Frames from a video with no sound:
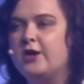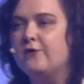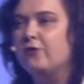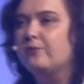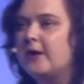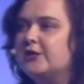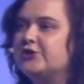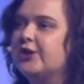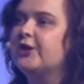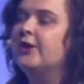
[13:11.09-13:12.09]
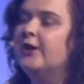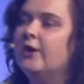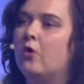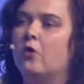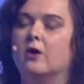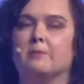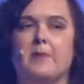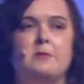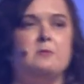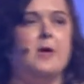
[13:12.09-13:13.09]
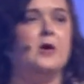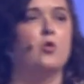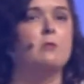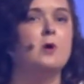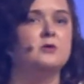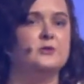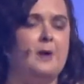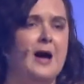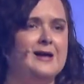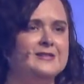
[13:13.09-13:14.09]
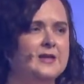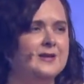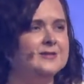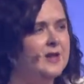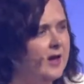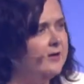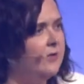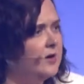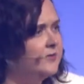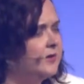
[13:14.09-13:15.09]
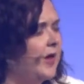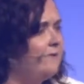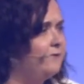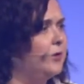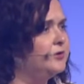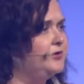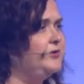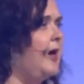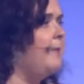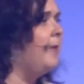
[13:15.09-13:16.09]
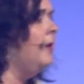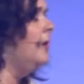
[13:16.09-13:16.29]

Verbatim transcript: information or maybe make a remote deposit is kind of often that first step